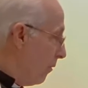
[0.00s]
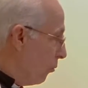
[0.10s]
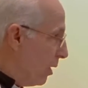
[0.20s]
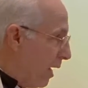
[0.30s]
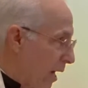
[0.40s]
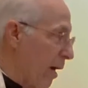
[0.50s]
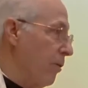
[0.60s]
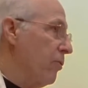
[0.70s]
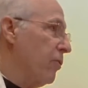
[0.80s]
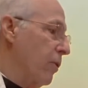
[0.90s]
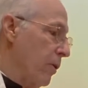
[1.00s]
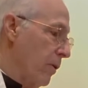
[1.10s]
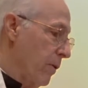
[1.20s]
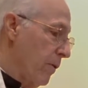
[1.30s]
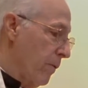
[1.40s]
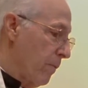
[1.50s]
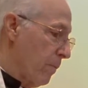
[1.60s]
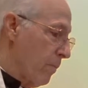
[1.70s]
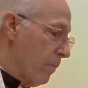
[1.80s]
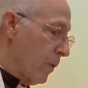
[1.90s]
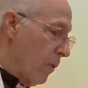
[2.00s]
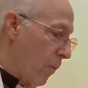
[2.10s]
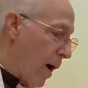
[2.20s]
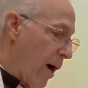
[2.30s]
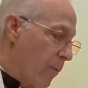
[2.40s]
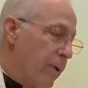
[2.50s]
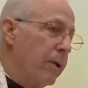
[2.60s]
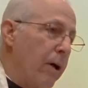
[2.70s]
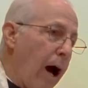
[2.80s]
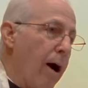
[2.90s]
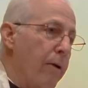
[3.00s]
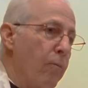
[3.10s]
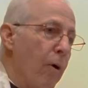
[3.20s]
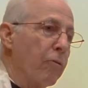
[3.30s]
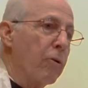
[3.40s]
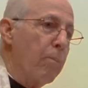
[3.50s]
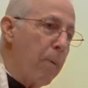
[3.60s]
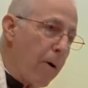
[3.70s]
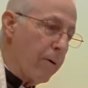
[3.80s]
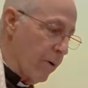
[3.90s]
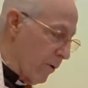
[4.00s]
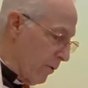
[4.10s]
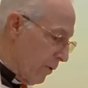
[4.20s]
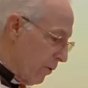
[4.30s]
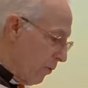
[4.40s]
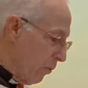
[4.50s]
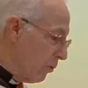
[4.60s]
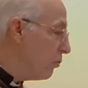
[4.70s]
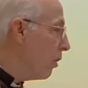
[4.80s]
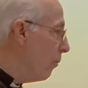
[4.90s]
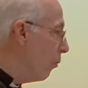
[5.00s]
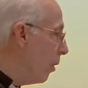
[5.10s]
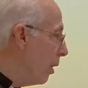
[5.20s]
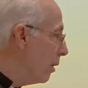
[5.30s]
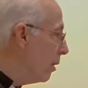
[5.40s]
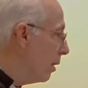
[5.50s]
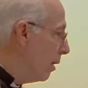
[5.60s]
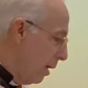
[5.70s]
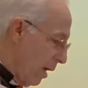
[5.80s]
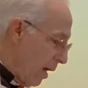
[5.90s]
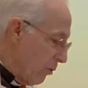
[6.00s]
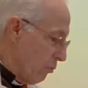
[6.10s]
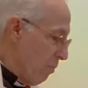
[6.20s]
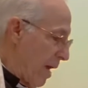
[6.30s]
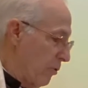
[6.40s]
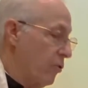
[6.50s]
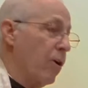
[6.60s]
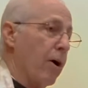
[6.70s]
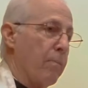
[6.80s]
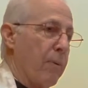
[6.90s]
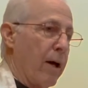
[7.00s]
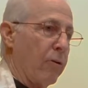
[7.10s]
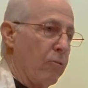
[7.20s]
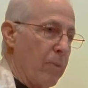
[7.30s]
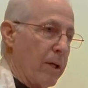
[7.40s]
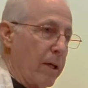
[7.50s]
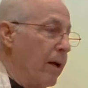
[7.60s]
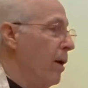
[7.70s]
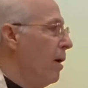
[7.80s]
And we ask why would God want to partner with someone as messed up as me?